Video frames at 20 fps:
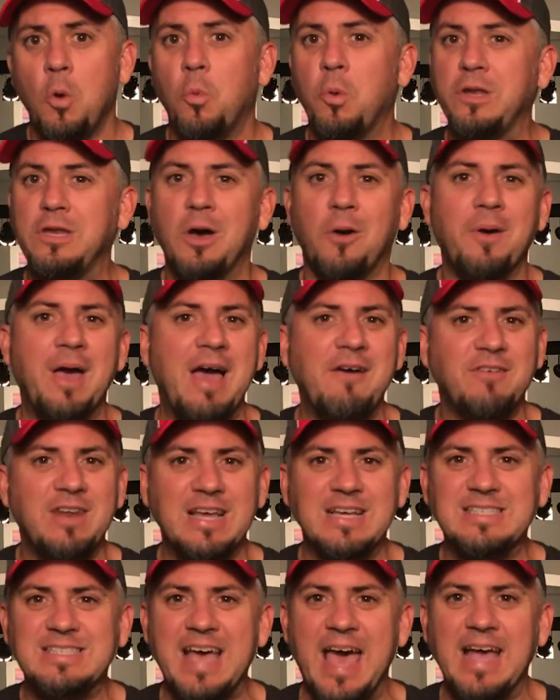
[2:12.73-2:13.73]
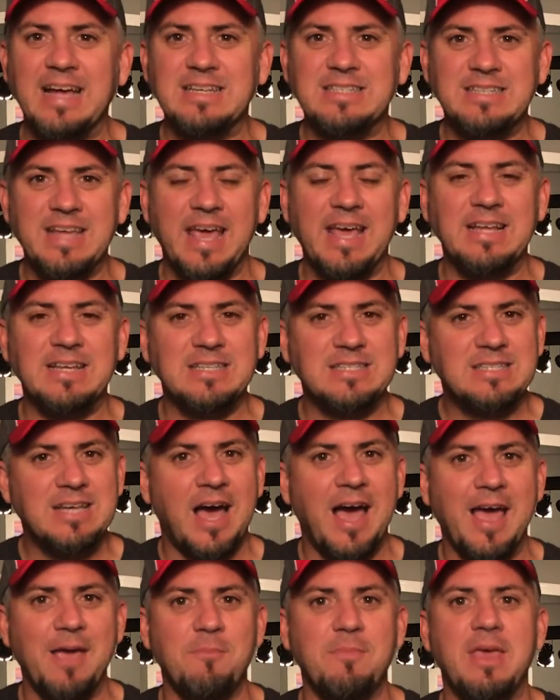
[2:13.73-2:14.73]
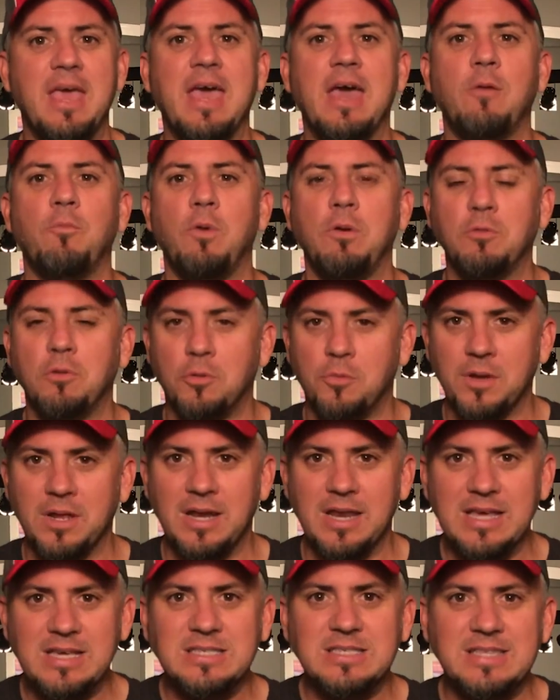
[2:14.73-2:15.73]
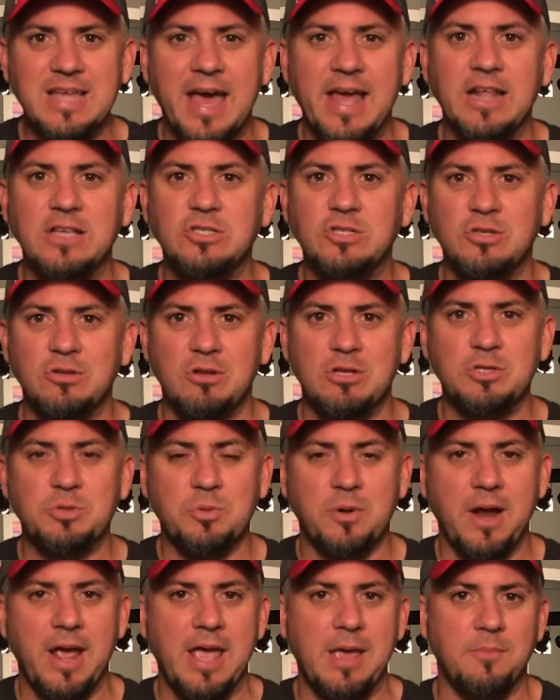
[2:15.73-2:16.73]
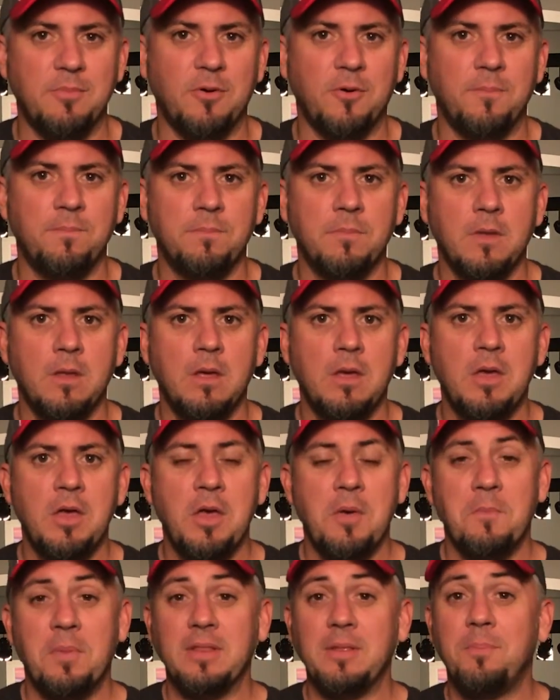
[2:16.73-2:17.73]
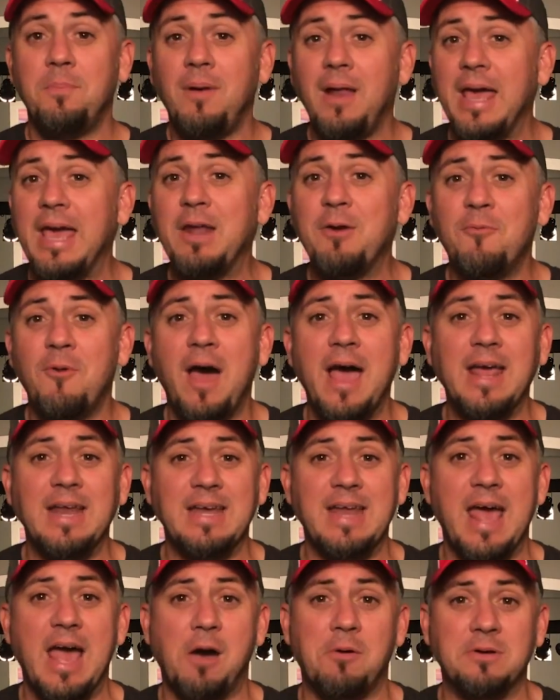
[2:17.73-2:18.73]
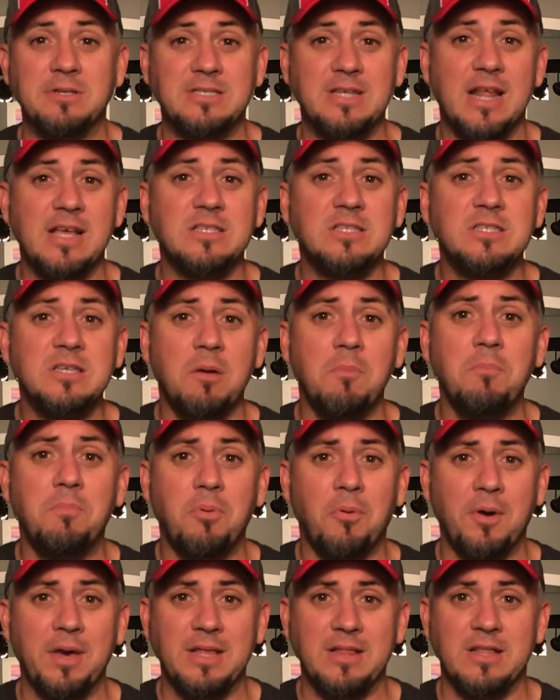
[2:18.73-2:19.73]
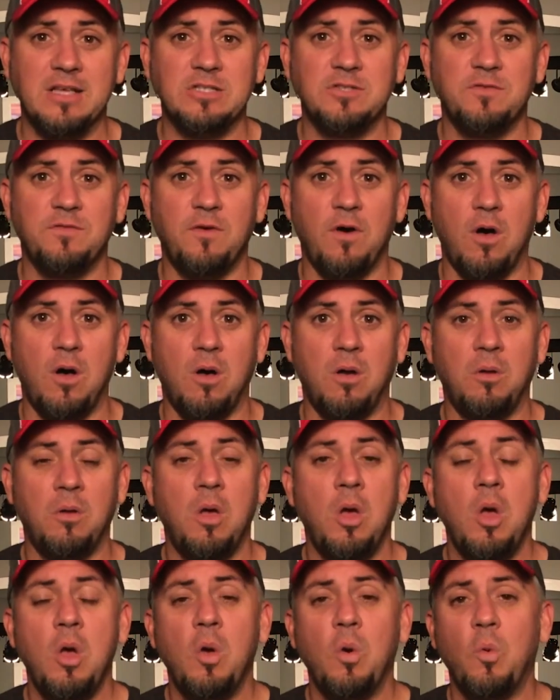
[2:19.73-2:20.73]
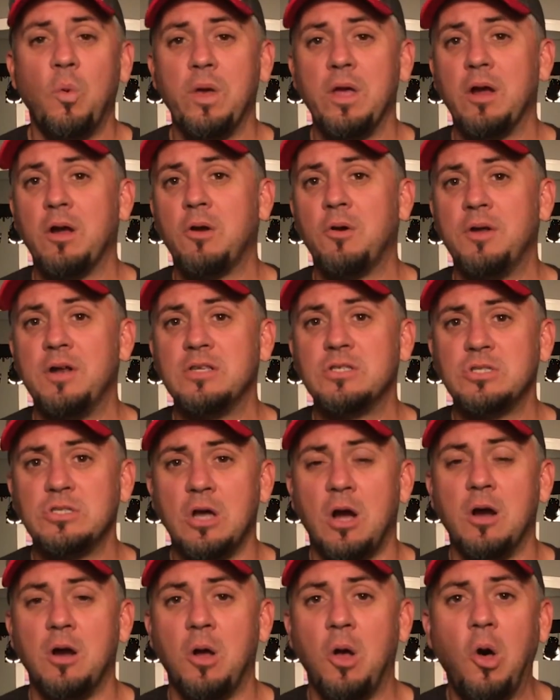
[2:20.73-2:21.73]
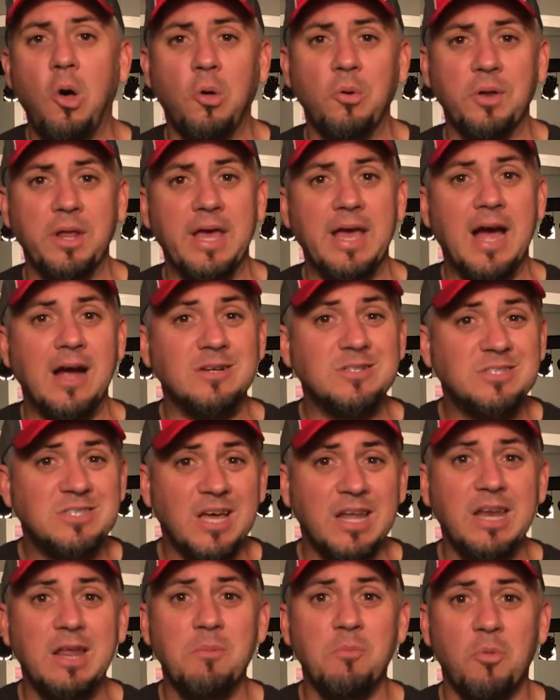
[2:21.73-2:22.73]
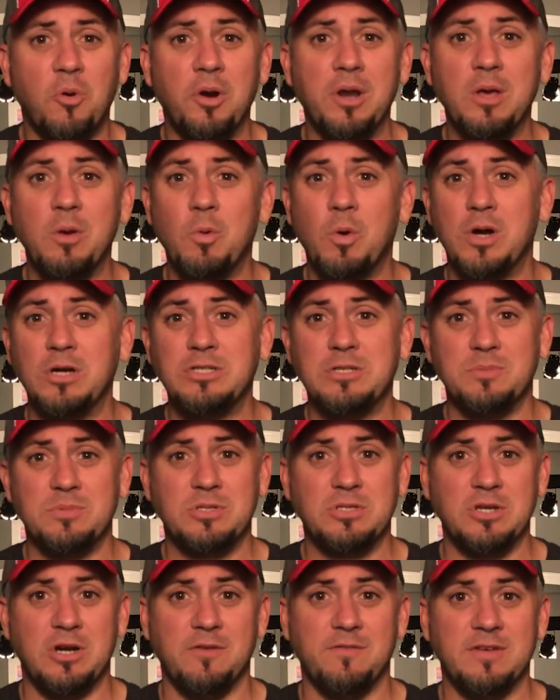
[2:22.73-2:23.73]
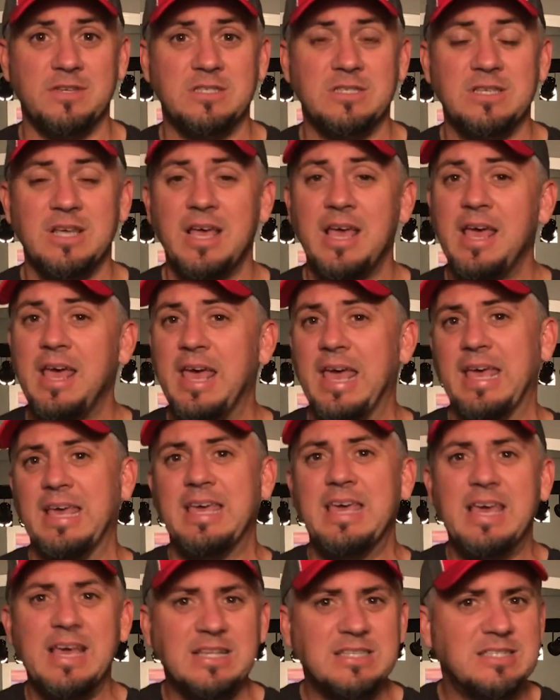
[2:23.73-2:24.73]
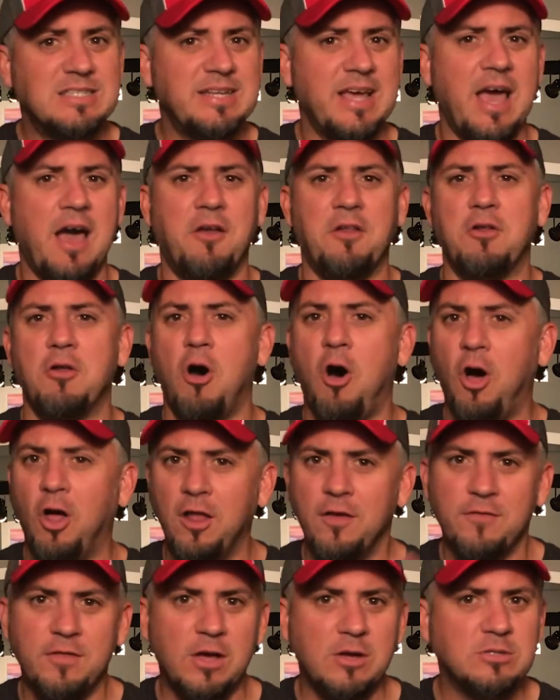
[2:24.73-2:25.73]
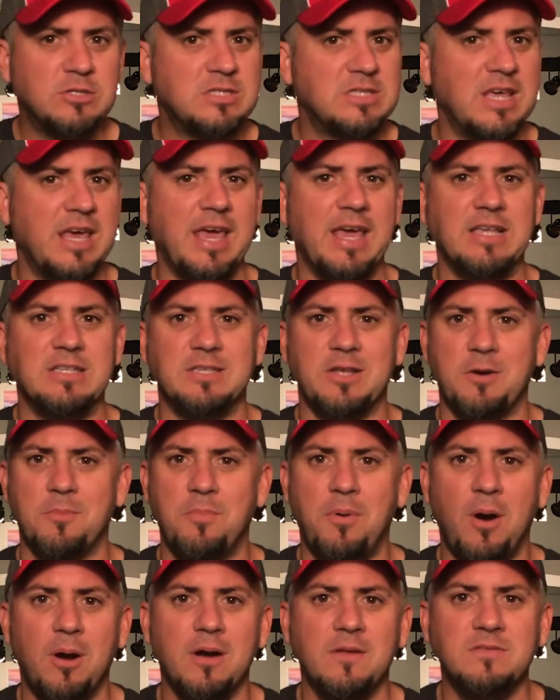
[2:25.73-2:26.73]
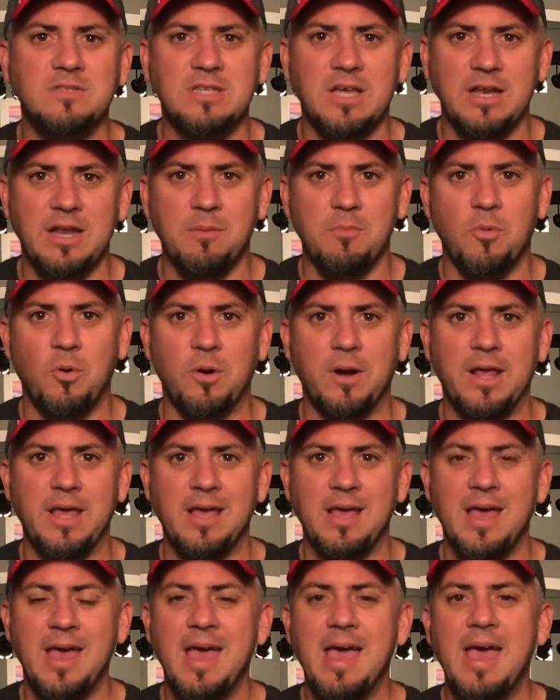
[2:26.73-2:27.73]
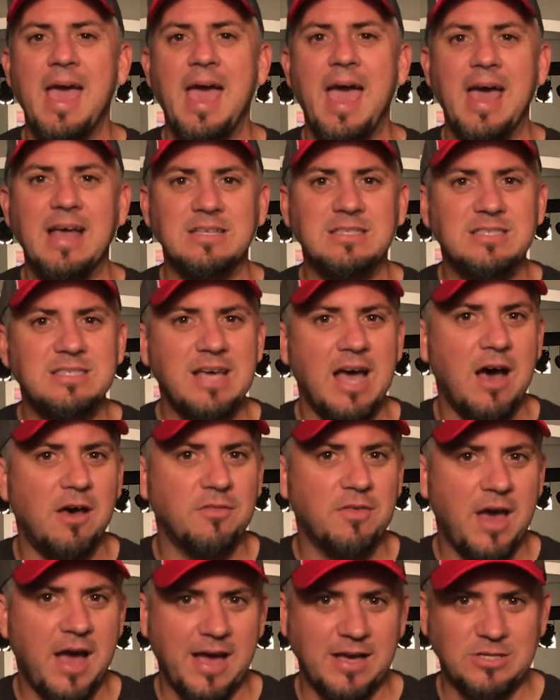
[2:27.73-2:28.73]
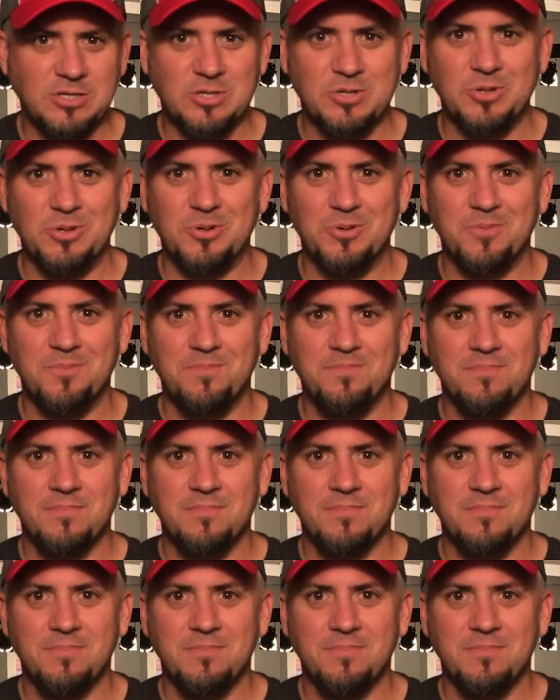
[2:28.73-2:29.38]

We don't have an exact date and time yet. We will release that as soon as we're able. But the plan right now is that at some point this fall, we are going to start holding our Sunday morning worship service in Kidstown and all of those things that are part of Sunday morning at South High School.